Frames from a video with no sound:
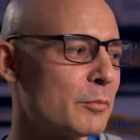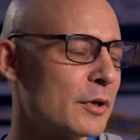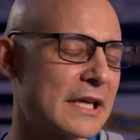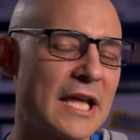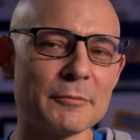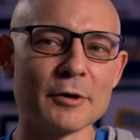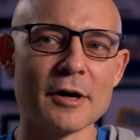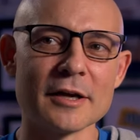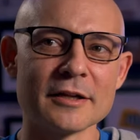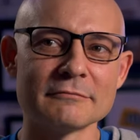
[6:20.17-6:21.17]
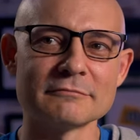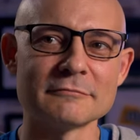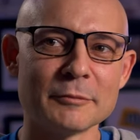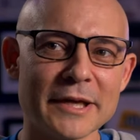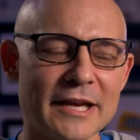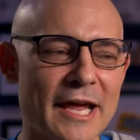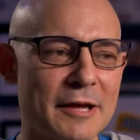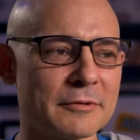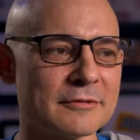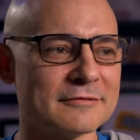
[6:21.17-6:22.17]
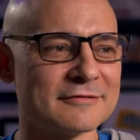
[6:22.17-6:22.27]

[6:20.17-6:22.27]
put a camera on it, we'll make it happen.